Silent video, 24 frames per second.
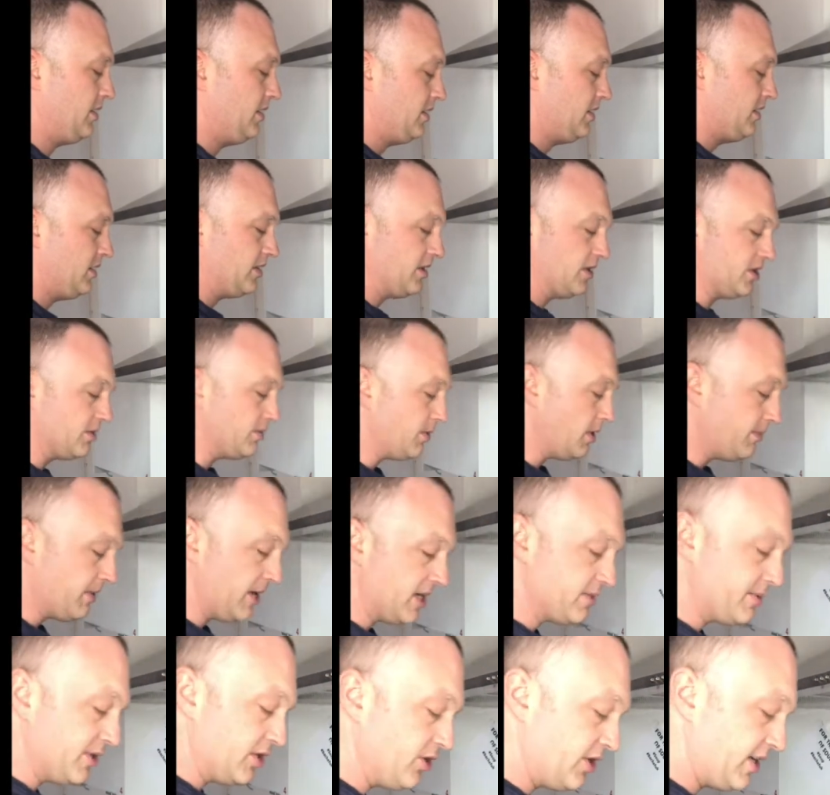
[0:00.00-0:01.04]
So the tomato paste has
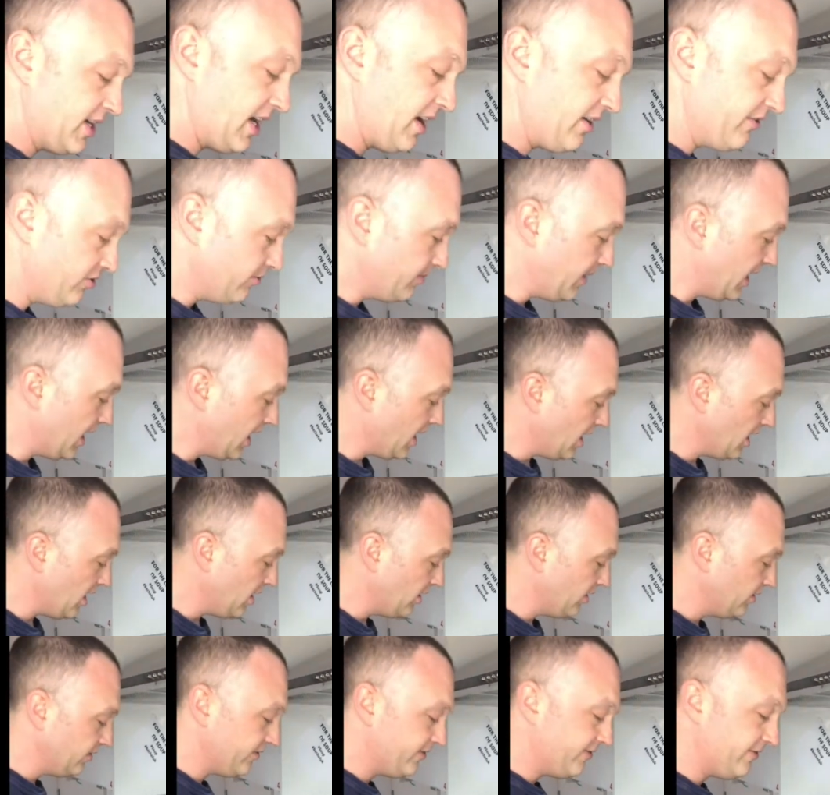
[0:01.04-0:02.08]
been cooking out for about
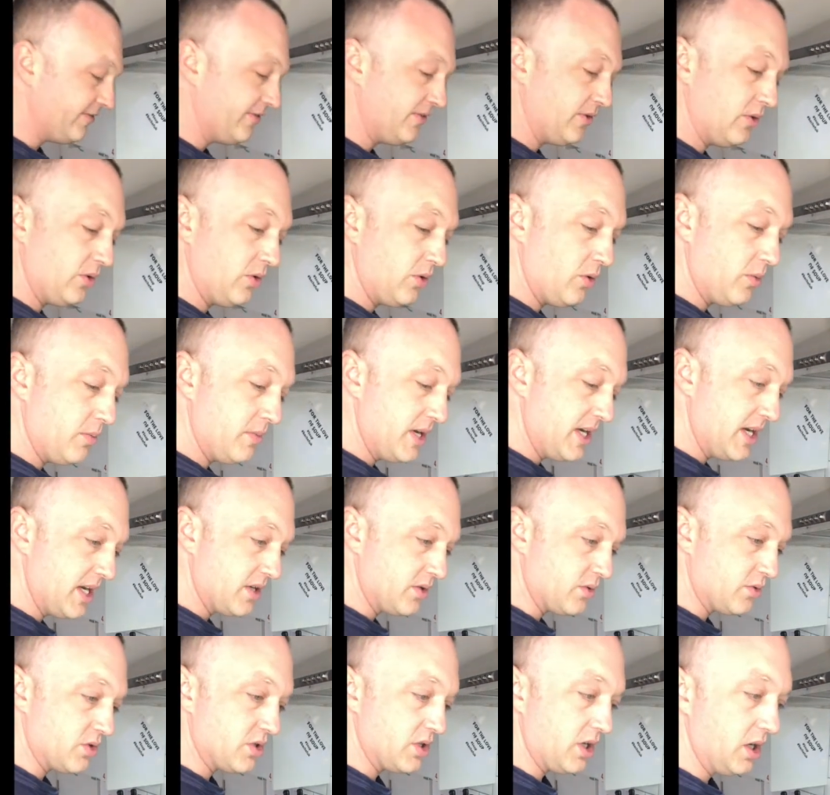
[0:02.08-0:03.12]
4 minutes
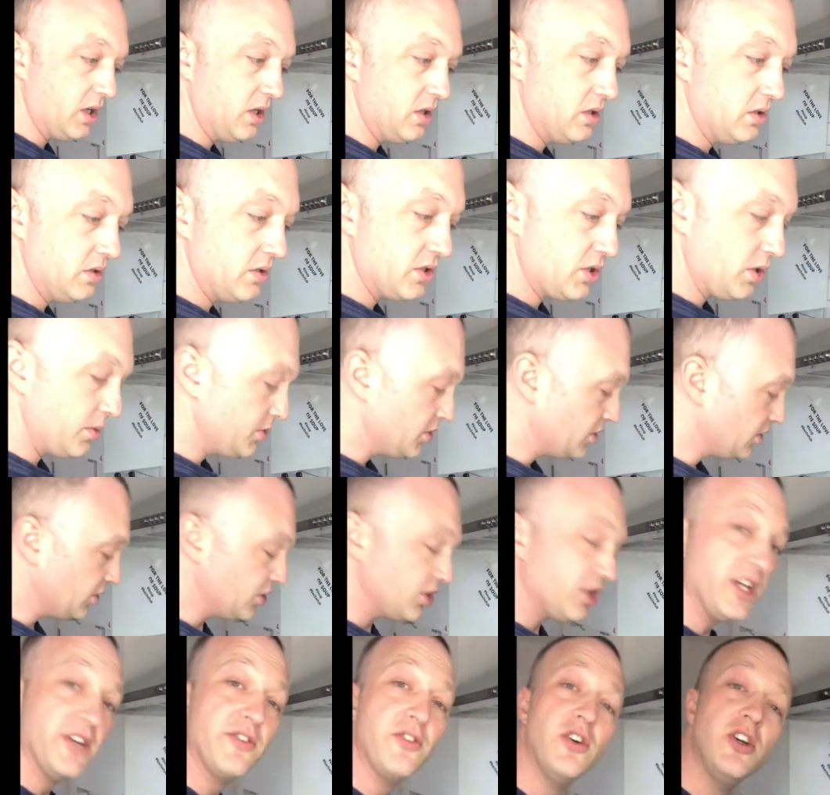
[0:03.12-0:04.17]
or so. So I'm just going to cook
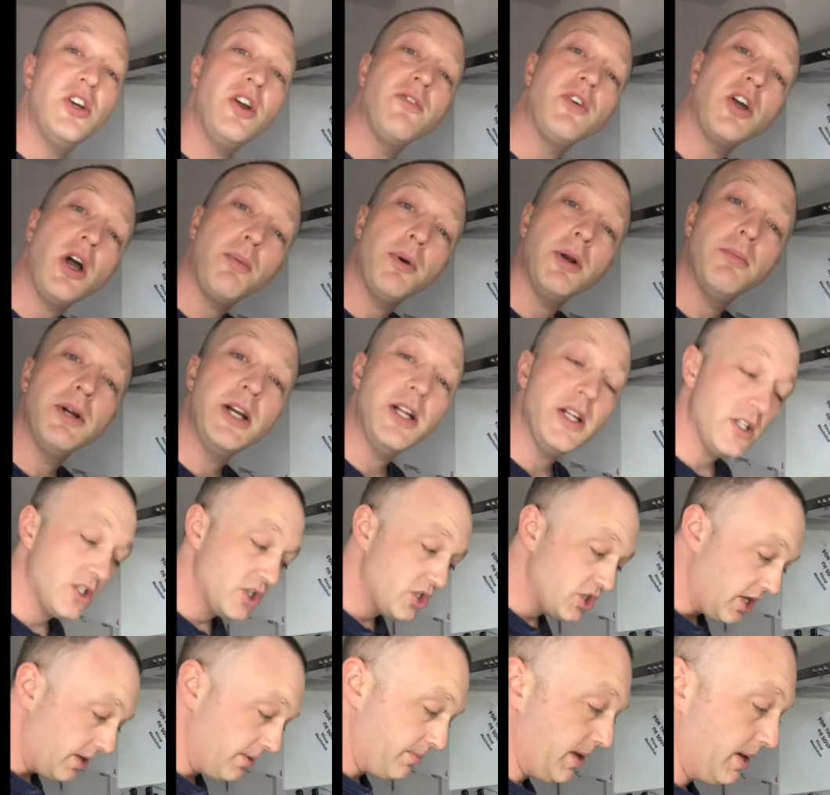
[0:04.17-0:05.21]
it for another couple of minutes.
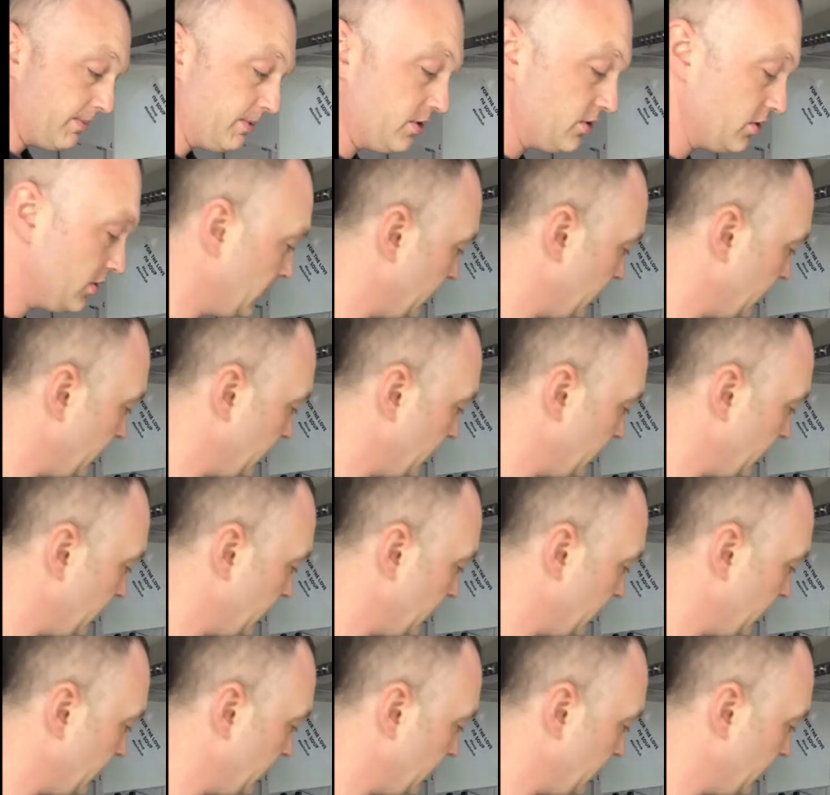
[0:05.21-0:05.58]
Check the peppers.